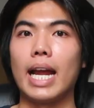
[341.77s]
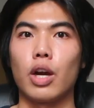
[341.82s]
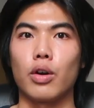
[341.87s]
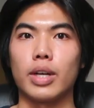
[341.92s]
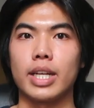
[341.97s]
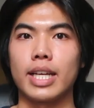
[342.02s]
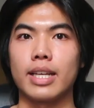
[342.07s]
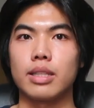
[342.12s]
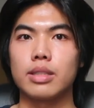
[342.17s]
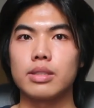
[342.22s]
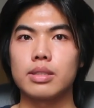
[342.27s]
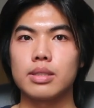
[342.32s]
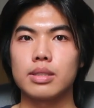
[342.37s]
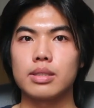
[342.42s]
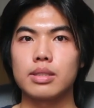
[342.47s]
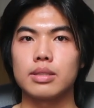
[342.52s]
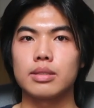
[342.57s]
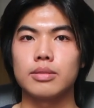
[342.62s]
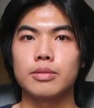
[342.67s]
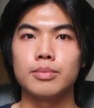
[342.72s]

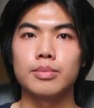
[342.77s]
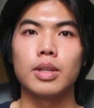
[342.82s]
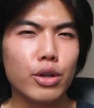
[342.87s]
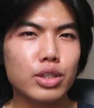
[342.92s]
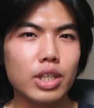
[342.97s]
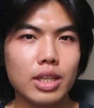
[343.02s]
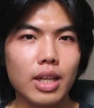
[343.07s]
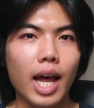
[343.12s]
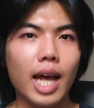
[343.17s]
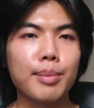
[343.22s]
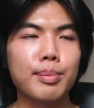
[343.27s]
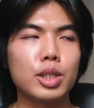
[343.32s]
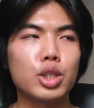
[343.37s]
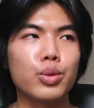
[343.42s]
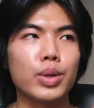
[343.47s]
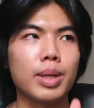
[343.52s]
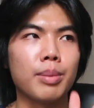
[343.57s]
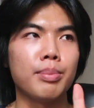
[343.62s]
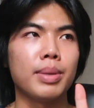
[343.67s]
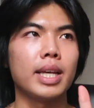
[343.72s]
arrogance. There's a line
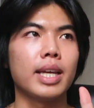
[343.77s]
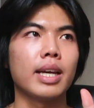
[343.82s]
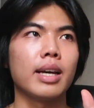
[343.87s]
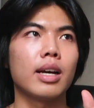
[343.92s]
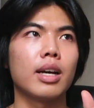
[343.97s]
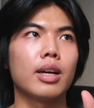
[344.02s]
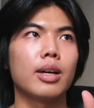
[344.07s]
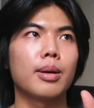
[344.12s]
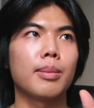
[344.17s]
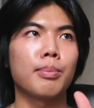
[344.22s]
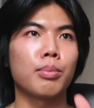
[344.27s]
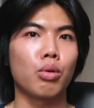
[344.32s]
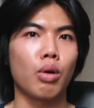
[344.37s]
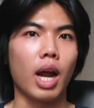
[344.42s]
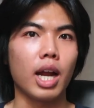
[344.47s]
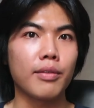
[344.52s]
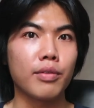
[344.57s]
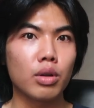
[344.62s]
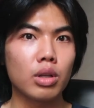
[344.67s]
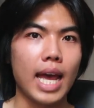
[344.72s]
between being
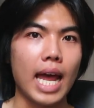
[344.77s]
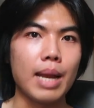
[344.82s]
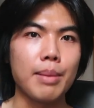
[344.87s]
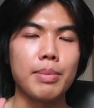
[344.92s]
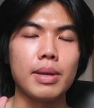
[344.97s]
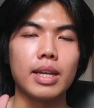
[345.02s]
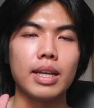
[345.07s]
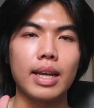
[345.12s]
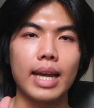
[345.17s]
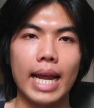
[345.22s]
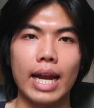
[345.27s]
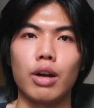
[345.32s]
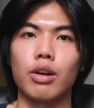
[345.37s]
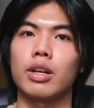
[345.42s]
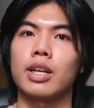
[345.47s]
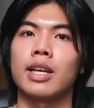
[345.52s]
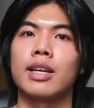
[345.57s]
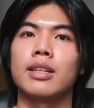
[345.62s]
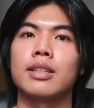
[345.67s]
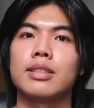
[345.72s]
prideful and being
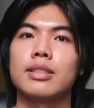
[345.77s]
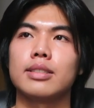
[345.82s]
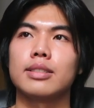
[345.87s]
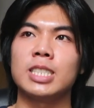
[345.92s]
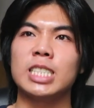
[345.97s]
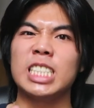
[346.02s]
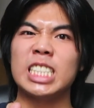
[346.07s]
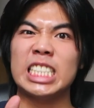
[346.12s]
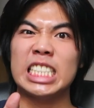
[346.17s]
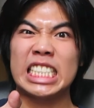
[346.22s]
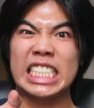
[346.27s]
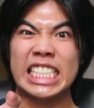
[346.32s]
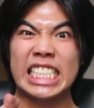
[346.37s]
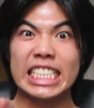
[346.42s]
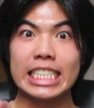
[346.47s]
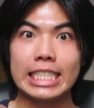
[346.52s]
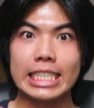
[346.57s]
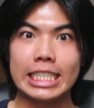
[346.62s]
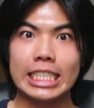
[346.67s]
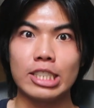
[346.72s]
arrogant. I
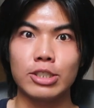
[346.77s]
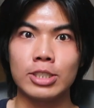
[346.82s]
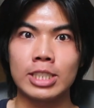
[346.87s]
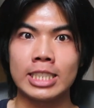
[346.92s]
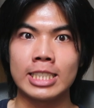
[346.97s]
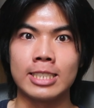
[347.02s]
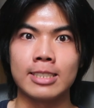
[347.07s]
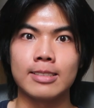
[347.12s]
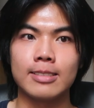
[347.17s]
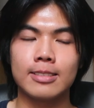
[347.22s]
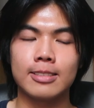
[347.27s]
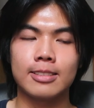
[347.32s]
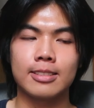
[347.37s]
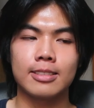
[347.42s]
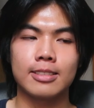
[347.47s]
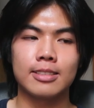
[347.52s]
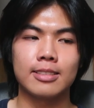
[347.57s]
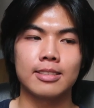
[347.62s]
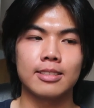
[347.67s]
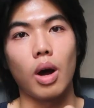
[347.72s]
hate arrogance.
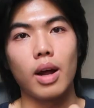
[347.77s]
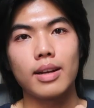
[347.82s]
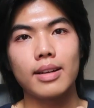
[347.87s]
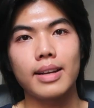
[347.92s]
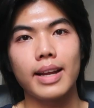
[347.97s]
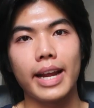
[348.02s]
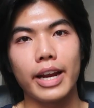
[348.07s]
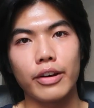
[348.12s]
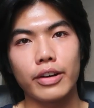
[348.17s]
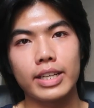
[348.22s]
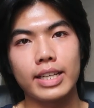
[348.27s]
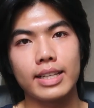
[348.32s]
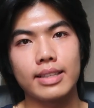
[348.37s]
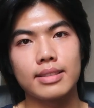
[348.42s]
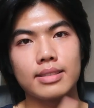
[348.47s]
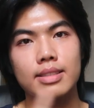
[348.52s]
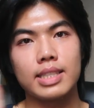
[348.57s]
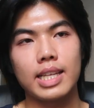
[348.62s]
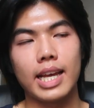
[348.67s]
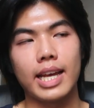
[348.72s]
One,
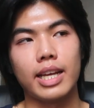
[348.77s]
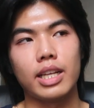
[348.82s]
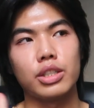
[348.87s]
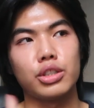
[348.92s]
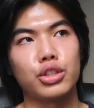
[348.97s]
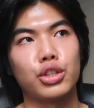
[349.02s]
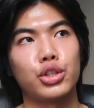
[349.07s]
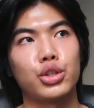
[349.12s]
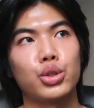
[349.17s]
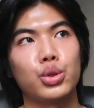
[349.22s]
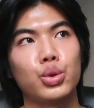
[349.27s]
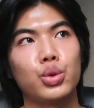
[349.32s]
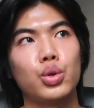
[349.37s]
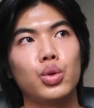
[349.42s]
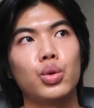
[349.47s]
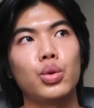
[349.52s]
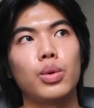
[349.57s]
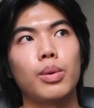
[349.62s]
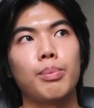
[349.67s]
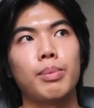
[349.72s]
arrogance, and
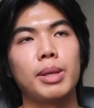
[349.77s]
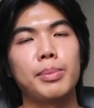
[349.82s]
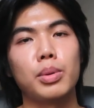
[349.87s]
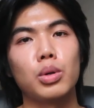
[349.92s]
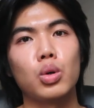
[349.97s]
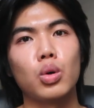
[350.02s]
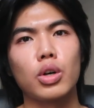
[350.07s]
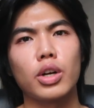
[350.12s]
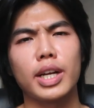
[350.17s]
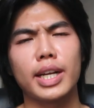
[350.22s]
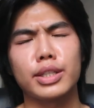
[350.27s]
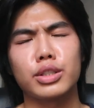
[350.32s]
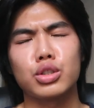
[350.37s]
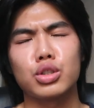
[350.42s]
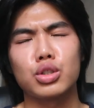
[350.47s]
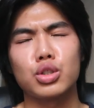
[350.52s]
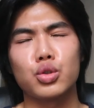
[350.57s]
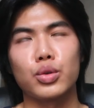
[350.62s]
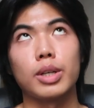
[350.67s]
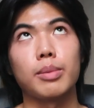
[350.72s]
two, people who are
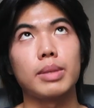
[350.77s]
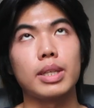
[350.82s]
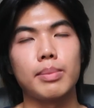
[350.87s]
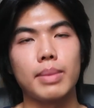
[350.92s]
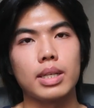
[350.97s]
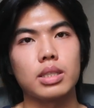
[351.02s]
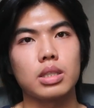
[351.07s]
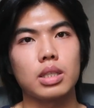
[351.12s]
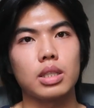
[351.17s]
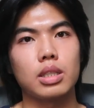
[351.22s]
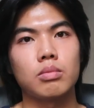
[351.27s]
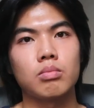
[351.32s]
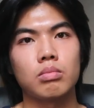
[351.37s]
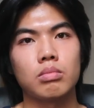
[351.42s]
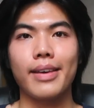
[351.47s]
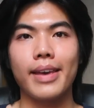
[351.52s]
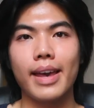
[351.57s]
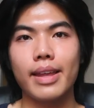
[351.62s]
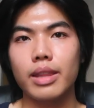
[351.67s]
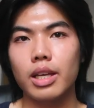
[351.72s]
extremely messy.
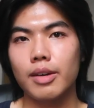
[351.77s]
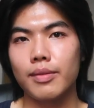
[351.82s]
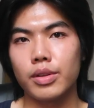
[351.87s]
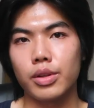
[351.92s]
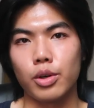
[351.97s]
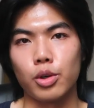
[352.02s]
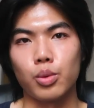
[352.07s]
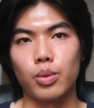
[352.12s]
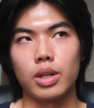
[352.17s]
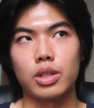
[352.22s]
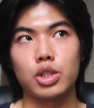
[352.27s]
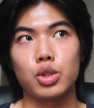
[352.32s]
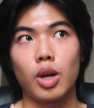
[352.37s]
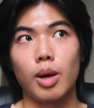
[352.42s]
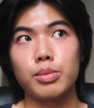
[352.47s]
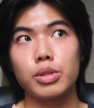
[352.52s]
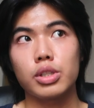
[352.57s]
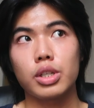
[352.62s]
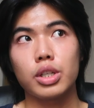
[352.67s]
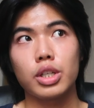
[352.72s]
I can't think of a third one, so
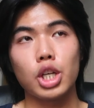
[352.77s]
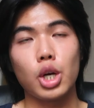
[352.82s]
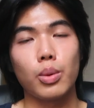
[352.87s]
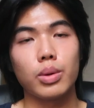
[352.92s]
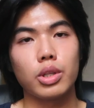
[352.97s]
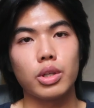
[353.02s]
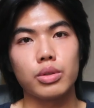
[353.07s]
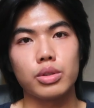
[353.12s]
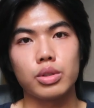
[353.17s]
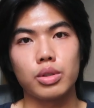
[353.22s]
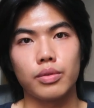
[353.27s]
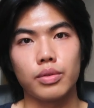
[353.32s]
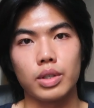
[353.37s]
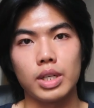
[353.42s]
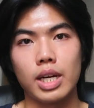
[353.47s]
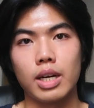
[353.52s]
I'm just gonna go with those two for